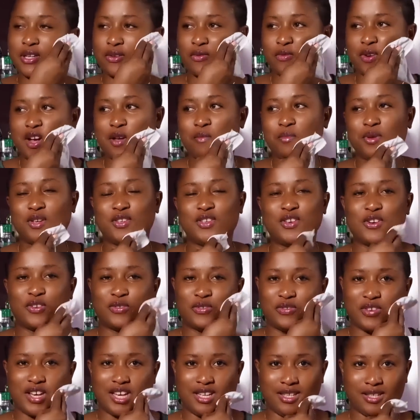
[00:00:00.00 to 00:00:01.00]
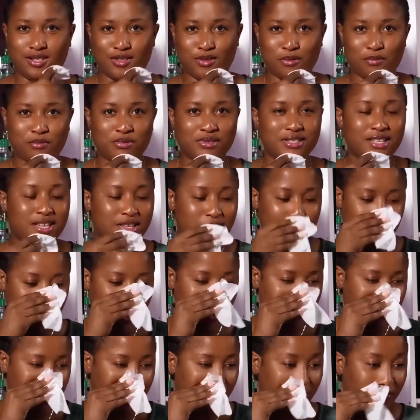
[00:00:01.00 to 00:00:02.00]
of wiping your face. So please
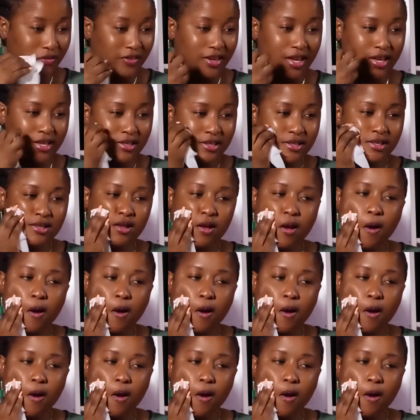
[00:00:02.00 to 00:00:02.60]
wipe your face.